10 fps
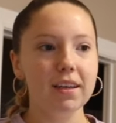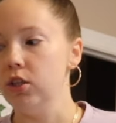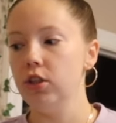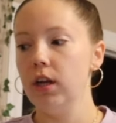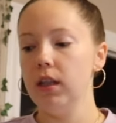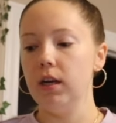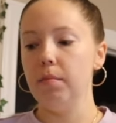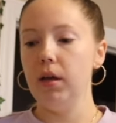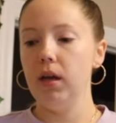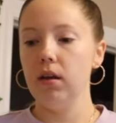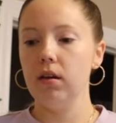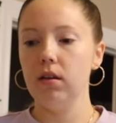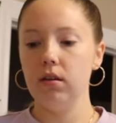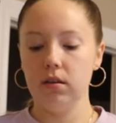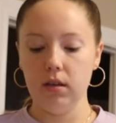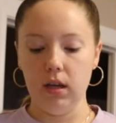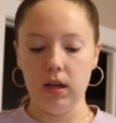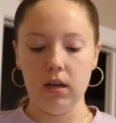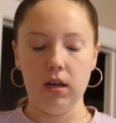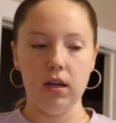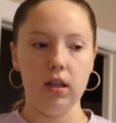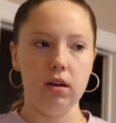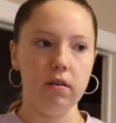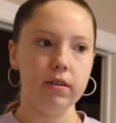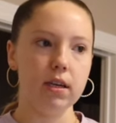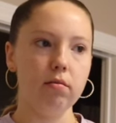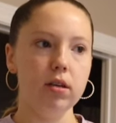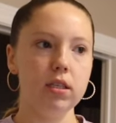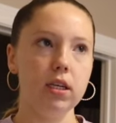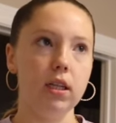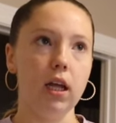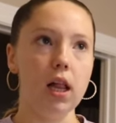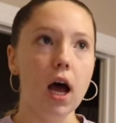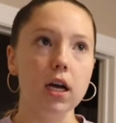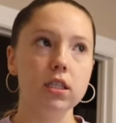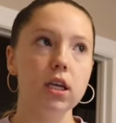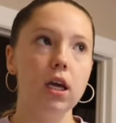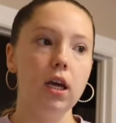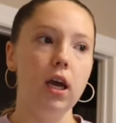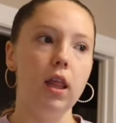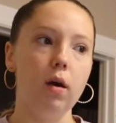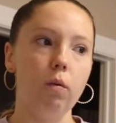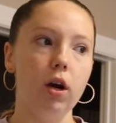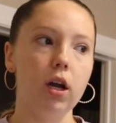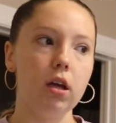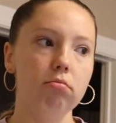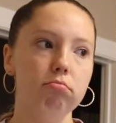Yesterday at therapy, and then office hours, and then class, and then work.